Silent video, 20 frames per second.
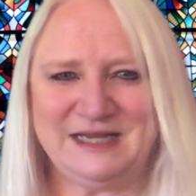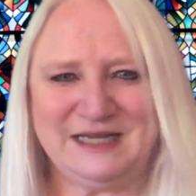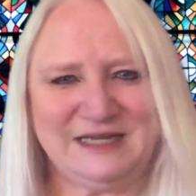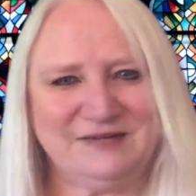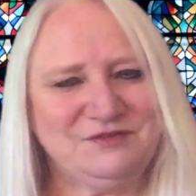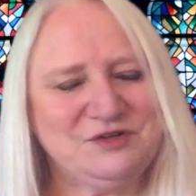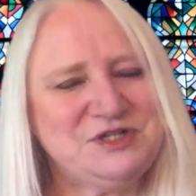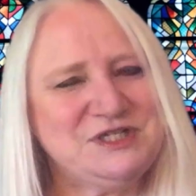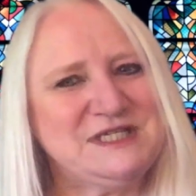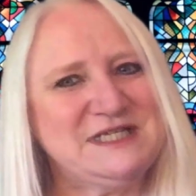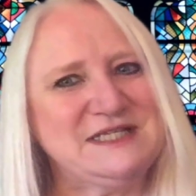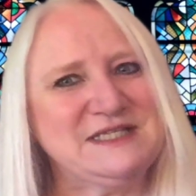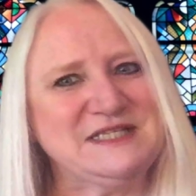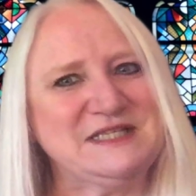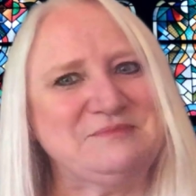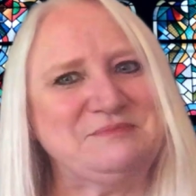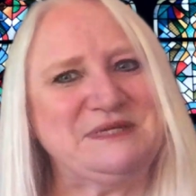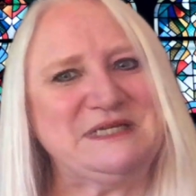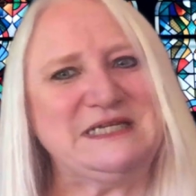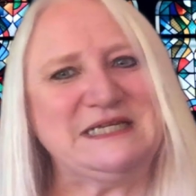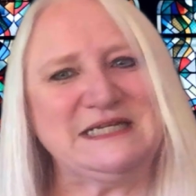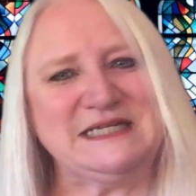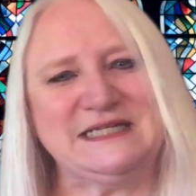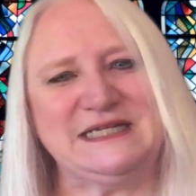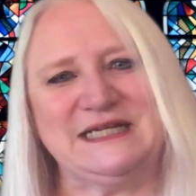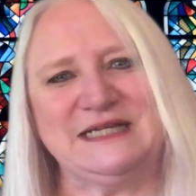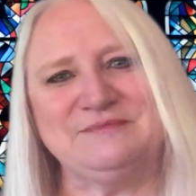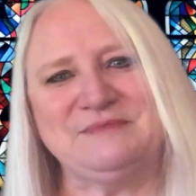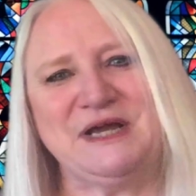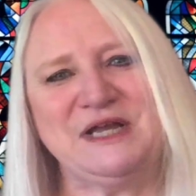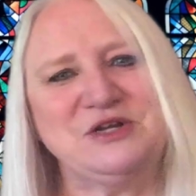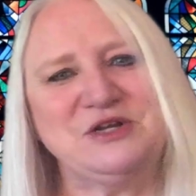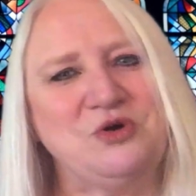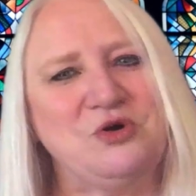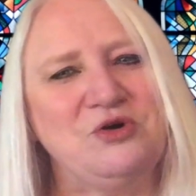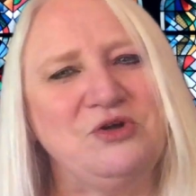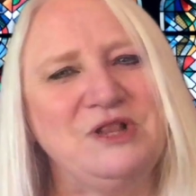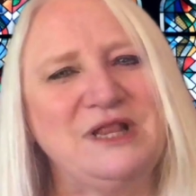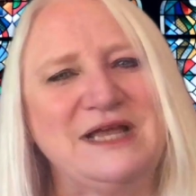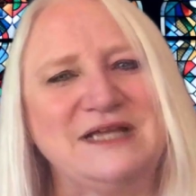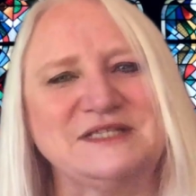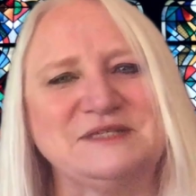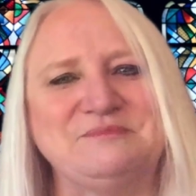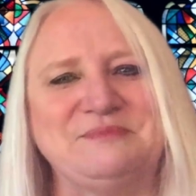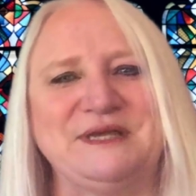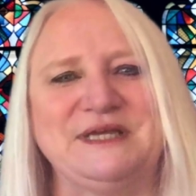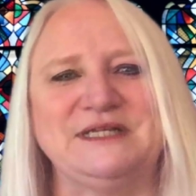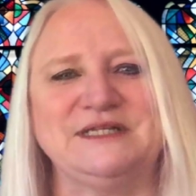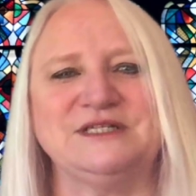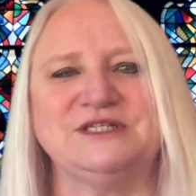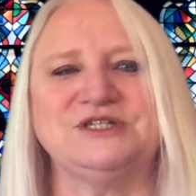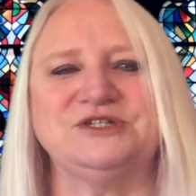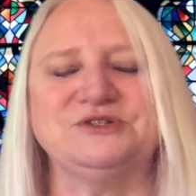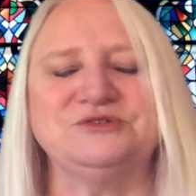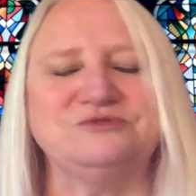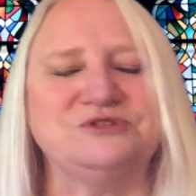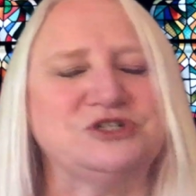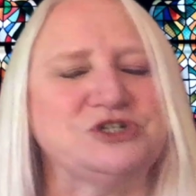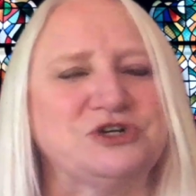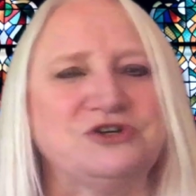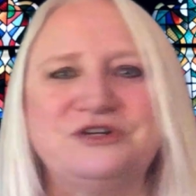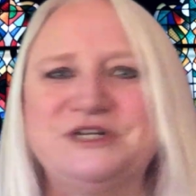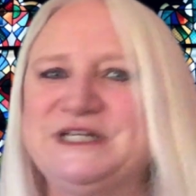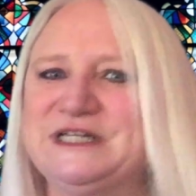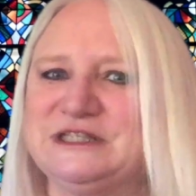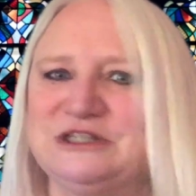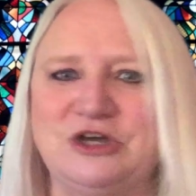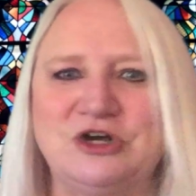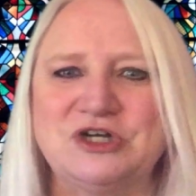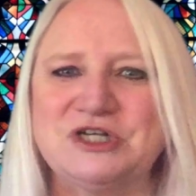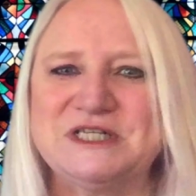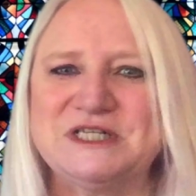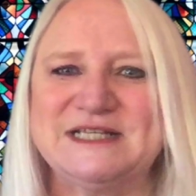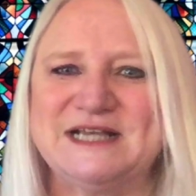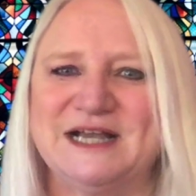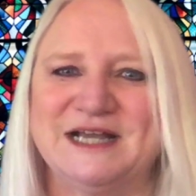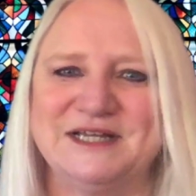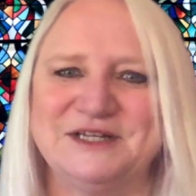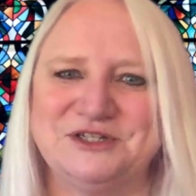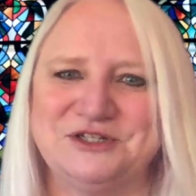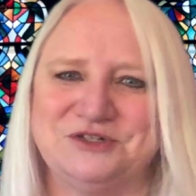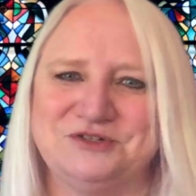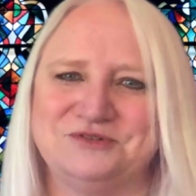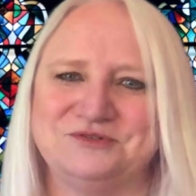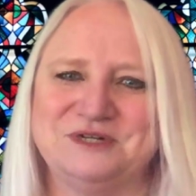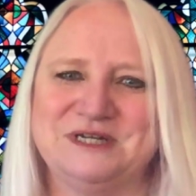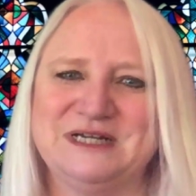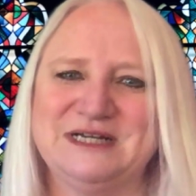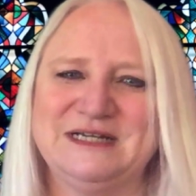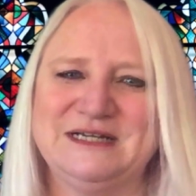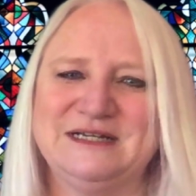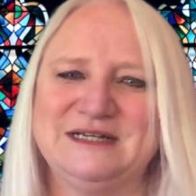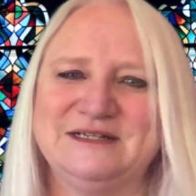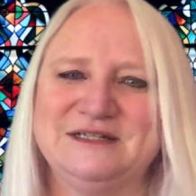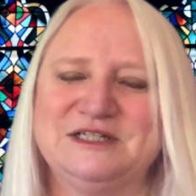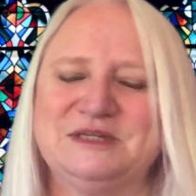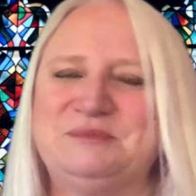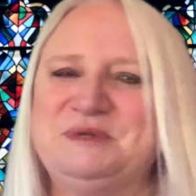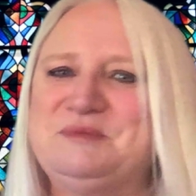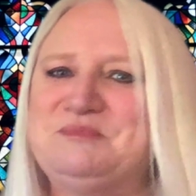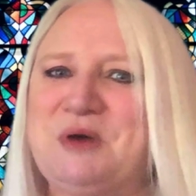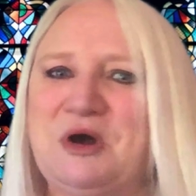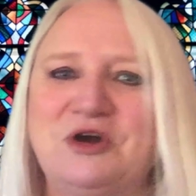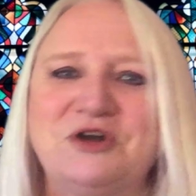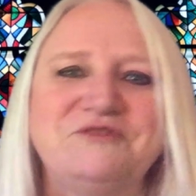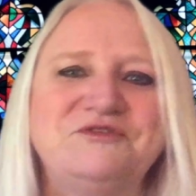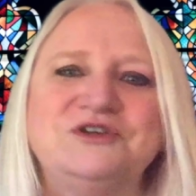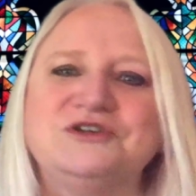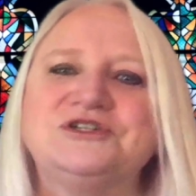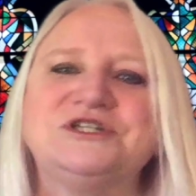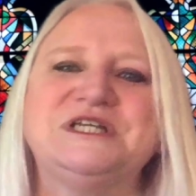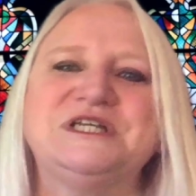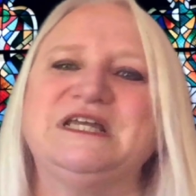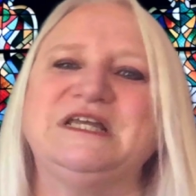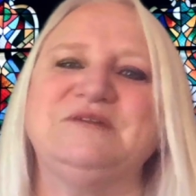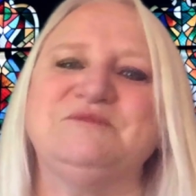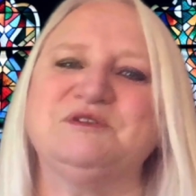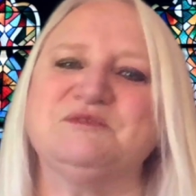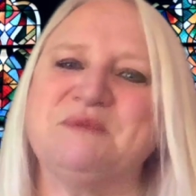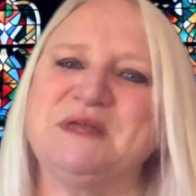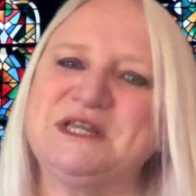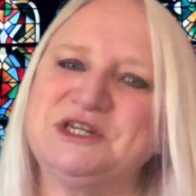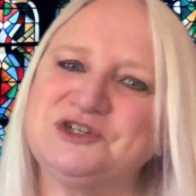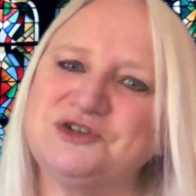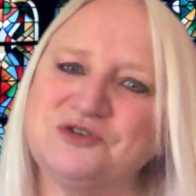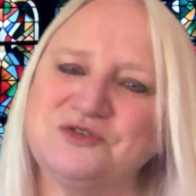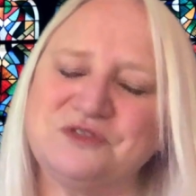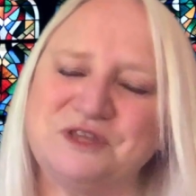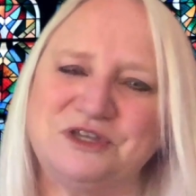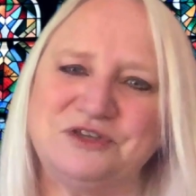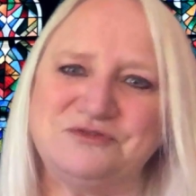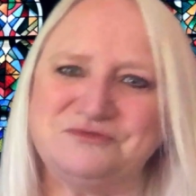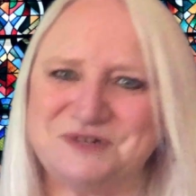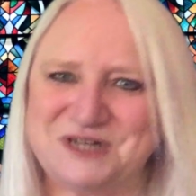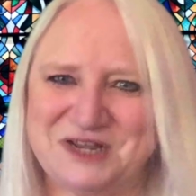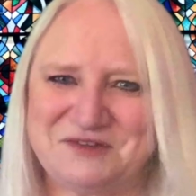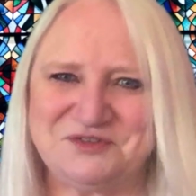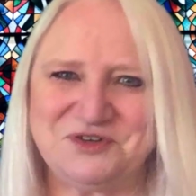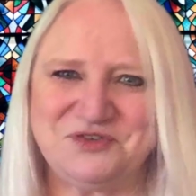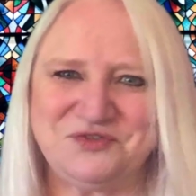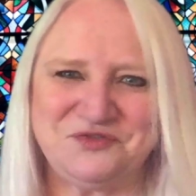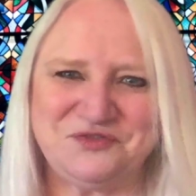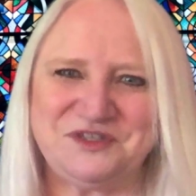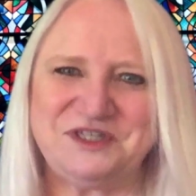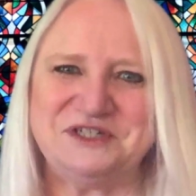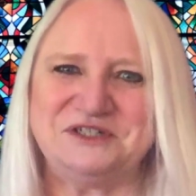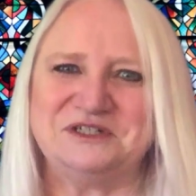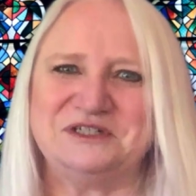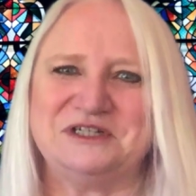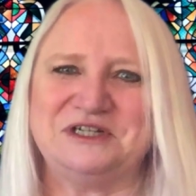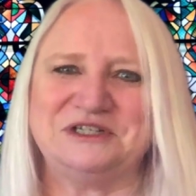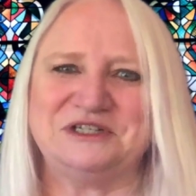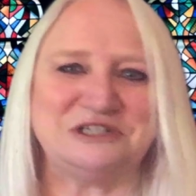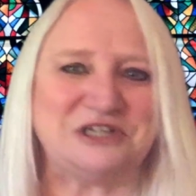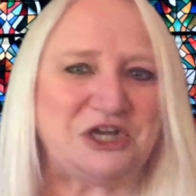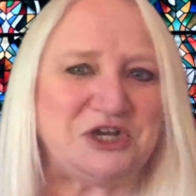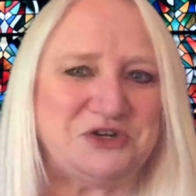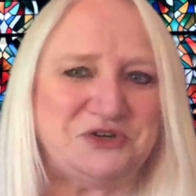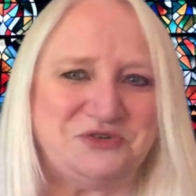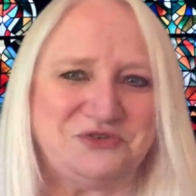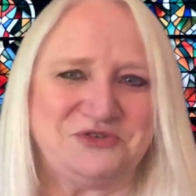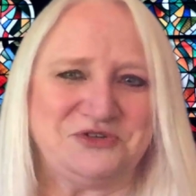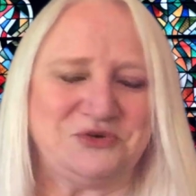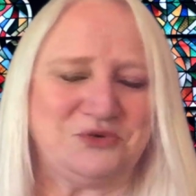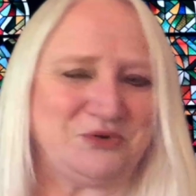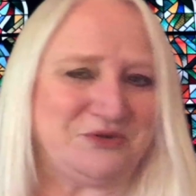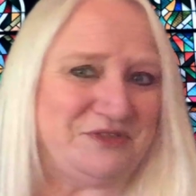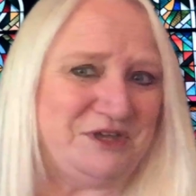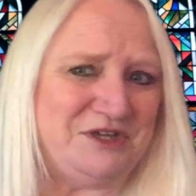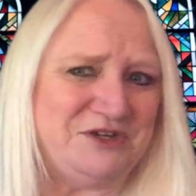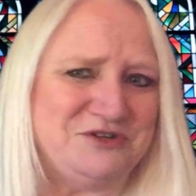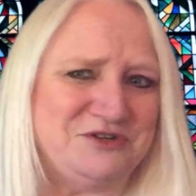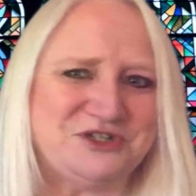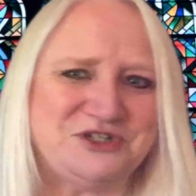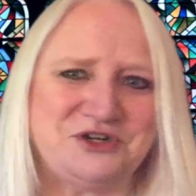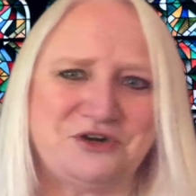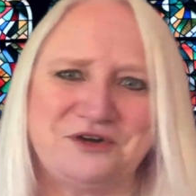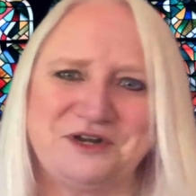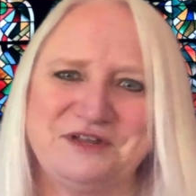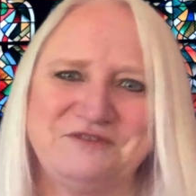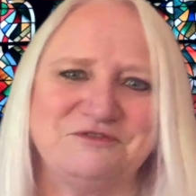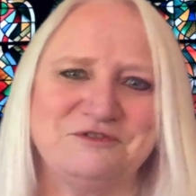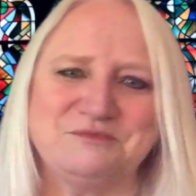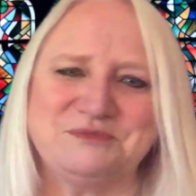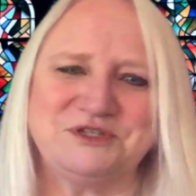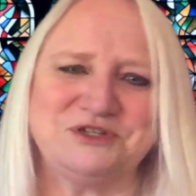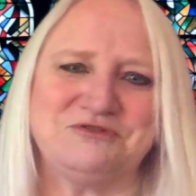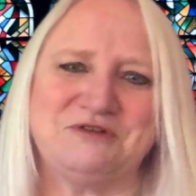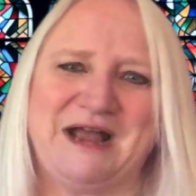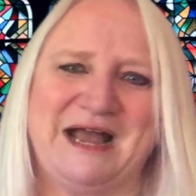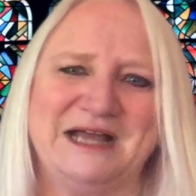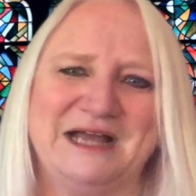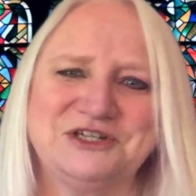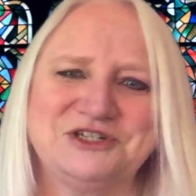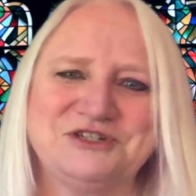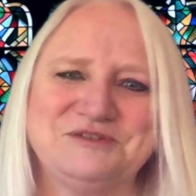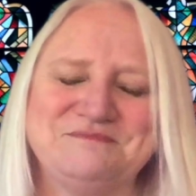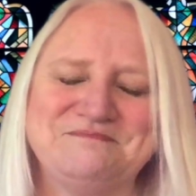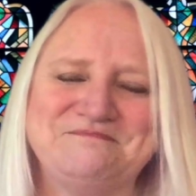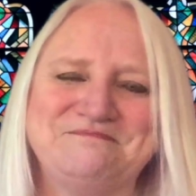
Ever since the beginning, my goal has been to journey alongside you, to be part of your team, to make sure that you never feel alone or that you're starting from scratch.